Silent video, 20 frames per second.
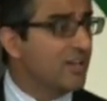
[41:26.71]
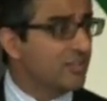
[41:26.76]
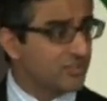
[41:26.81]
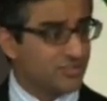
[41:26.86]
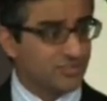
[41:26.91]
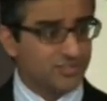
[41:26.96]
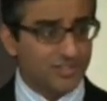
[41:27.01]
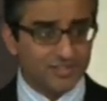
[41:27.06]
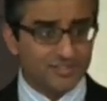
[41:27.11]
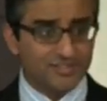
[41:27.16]
So
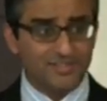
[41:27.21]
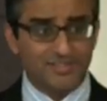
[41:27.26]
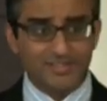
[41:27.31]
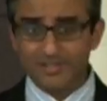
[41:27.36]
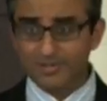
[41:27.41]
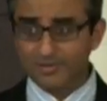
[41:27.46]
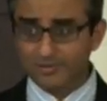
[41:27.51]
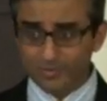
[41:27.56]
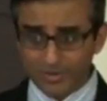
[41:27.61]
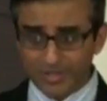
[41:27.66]
you start to
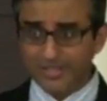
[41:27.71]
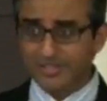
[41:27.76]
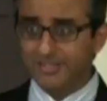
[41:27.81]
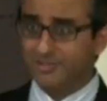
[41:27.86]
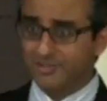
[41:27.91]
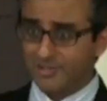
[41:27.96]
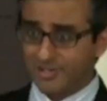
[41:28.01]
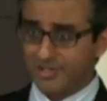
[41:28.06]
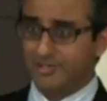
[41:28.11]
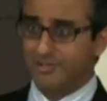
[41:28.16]
see they're
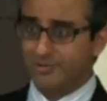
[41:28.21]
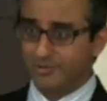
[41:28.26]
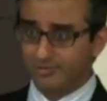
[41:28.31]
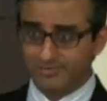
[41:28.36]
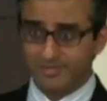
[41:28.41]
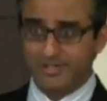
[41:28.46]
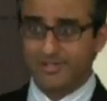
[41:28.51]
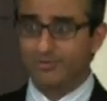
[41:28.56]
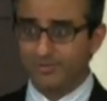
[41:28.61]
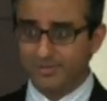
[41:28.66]
really starting
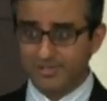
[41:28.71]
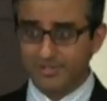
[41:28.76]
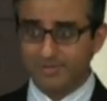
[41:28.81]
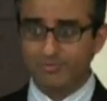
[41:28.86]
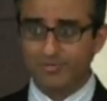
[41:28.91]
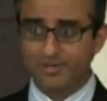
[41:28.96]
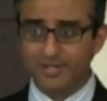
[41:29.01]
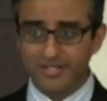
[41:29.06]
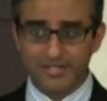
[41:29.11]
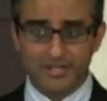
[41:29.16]
to deal with
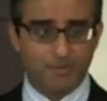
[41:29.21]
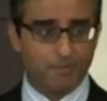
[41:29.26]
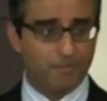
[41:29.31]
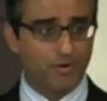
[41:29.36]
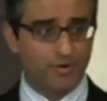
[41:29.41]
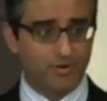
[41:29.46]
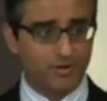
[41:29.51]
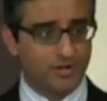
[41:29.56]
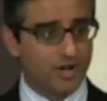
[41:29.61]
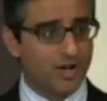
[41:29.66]
some really
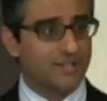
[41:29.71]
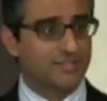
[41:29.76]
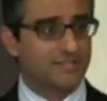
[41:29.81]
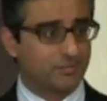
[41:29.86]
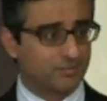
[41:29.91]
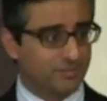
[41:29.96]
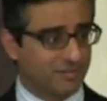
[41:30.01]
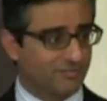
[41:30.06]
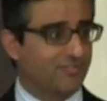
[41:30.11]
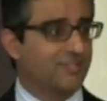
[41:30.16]
important
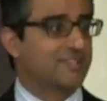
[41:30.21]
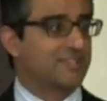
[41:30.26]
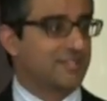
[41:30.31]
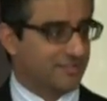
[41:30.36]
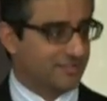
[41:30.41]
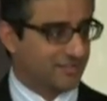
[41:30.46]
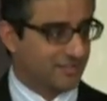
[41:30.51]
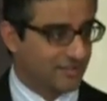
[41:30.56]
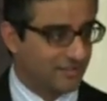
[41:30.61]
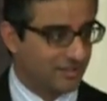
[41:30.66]
concepts in
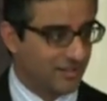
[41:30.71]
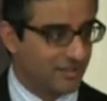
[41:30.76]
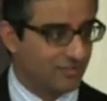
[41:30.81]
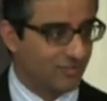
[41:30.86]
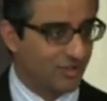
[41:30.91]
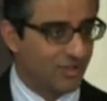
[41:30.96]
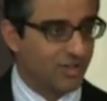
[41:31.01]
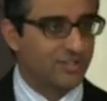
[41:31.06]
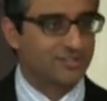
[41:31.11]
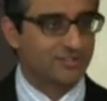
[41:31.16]
physics and, and
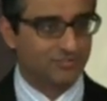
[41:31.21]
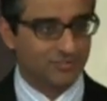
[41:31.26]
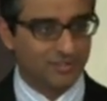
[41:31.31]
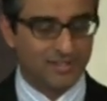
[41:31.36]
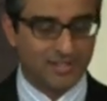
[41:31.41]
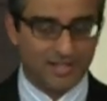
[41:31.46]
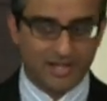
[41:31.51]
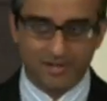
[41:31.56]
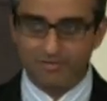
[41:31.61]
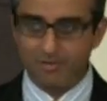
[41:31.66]

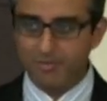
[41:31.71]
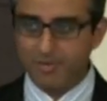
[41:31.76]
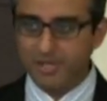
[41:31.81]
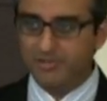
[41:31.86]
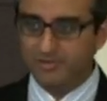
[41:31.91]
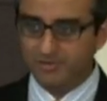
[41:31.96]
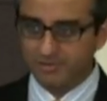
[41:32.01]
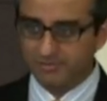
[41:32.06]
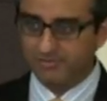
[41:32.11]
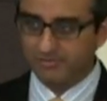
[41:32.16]
philosophy that have a
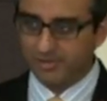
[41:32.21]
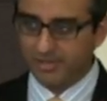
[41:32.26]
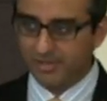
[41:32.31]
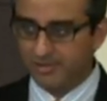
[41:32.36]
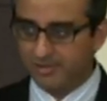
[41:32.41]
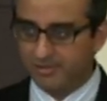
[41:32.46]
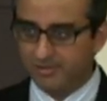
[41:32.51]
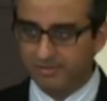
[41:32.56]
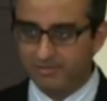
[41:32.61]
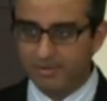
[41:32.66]
major
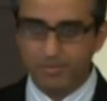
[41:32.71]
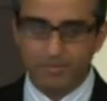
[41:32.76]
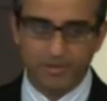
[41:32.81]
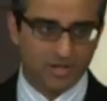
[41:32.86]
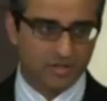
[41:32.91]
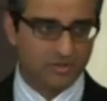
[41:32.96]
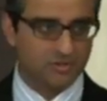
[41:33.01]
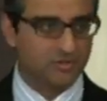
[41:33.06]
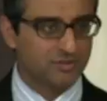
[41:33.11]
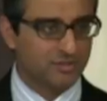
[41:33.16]
uh,
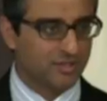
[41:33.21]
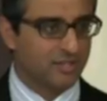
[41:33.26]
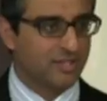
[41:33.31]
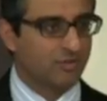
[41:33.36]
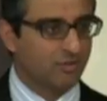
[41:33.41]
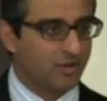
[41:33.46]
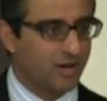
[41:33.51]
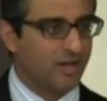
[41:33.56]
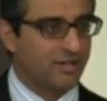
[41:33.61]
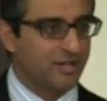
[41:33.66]
repercussions
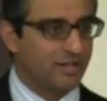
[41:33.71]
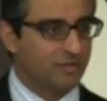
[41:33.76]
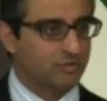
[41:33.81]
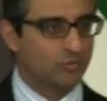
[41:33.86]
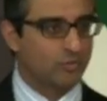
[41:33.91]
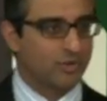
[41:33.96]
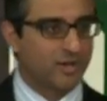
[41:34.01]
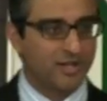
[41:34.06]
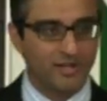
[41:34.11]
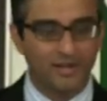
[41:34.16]
later on
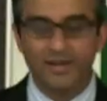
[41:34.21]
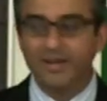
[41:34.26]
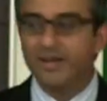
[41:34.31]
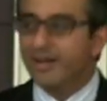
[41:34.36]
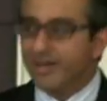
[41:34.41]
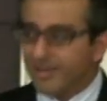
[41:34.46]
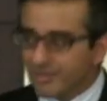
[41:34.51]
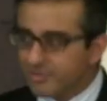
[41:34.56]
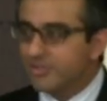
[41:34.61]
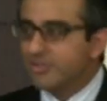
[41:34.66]
as well.
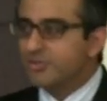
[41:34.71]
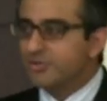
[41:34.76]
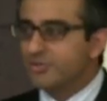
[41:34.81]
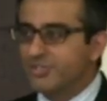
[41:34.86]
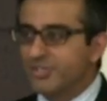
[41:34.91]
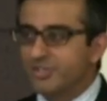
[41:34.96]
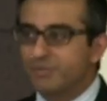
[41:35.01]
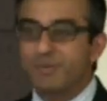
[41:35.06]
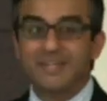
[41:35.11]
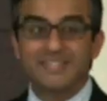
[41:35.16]
So this
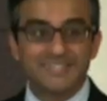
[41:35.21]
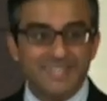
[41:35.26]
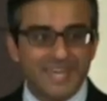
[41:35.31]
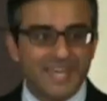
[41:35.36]
is just my